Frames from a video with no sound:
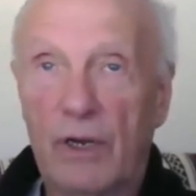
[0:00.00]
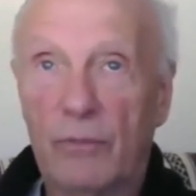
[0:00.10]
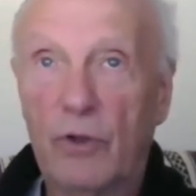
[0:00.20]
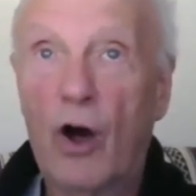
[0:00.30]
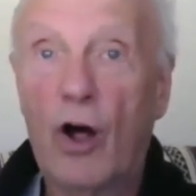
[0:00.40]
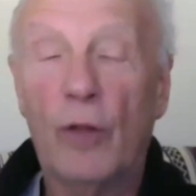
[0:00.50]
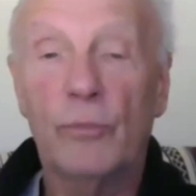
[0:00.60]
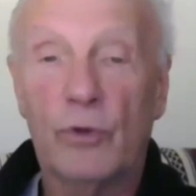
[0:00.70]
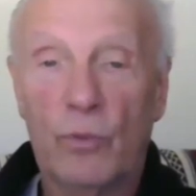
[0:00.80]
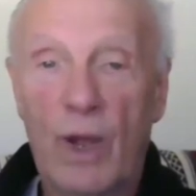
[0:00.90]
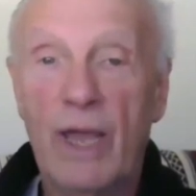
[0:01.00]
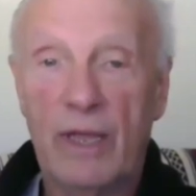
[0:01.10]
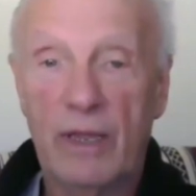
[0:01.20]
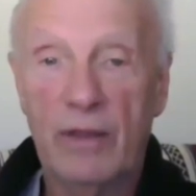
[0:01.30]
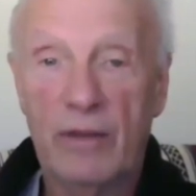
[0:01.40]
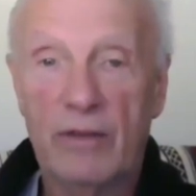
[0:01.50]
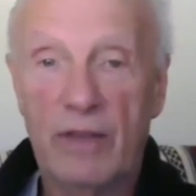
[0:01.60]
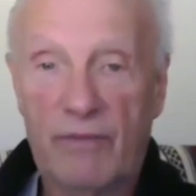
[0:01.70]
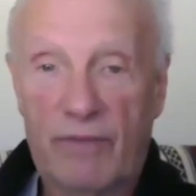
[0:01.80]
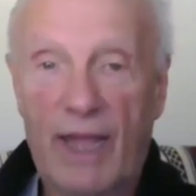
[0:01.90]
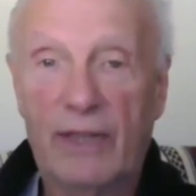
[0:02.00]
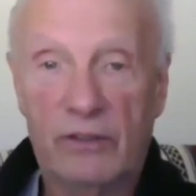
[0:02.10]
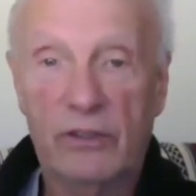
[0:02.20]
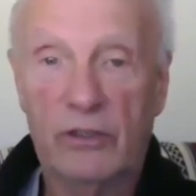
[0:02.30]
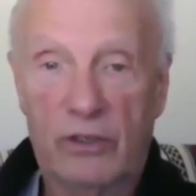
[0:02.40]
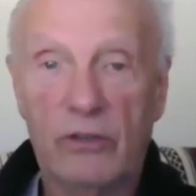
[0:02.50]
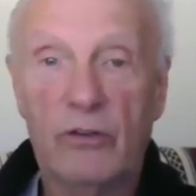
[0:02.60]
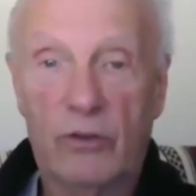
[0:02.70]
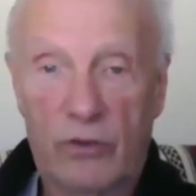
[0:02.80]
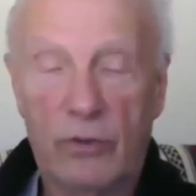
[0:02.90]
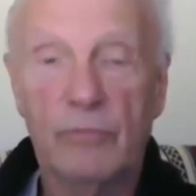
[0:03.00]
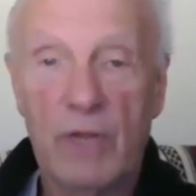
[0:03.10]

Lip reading: calmer way than if I hadn't done Continuum.